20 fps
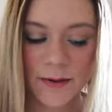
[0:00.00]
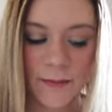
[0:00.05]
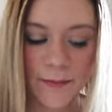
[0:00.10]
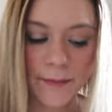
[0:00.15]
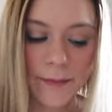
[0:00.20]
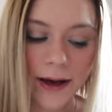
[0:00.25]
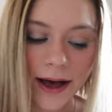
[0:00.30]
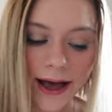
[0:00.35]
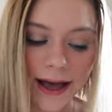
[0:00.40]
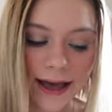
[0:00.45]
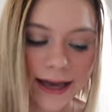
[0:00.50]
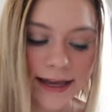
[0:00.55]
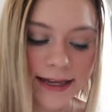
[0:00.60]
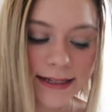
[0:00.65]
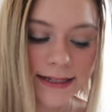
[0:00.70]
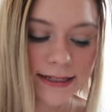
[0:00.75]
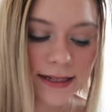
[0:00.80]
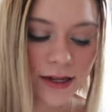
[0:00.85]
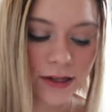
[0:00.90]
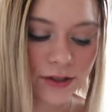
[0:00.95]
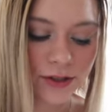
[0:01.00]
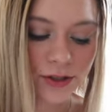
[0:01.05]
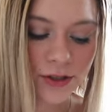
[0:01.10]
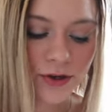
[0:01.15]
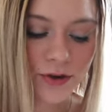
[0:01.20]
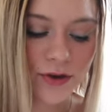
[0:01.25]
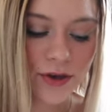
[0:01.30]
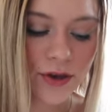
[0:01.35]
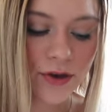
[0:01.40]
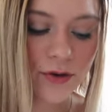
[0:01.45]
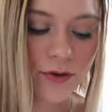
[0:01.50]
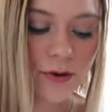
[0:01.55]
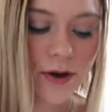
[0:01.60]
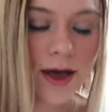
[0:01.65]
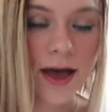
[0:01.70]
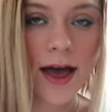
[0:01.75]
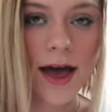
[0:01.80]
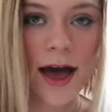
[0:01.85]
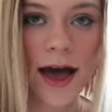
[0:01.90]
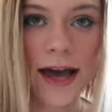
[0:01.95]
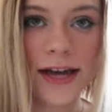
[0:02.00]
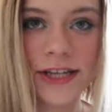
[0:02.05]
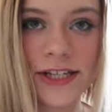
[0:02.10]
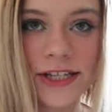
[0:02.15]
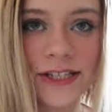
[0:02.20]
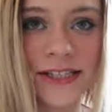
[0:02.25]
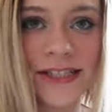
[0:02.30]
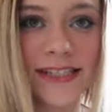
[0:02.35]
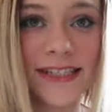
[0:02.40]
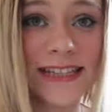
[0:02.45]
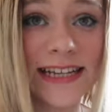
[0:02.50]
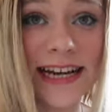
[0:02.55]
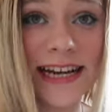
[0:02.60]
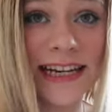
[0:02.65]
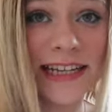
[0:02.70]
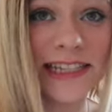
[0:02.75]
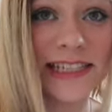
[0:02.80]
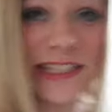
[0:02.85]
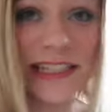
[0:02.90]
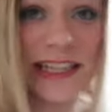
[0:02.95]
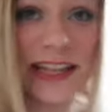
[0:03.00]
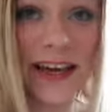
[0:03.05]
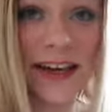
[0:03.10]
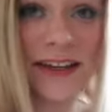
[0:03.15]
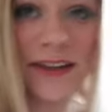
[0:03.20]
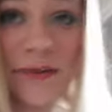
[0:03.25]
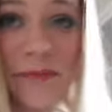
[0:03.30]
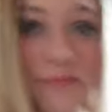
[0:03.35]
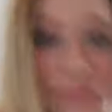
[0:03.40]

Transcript: but I'll show you. I just decided to like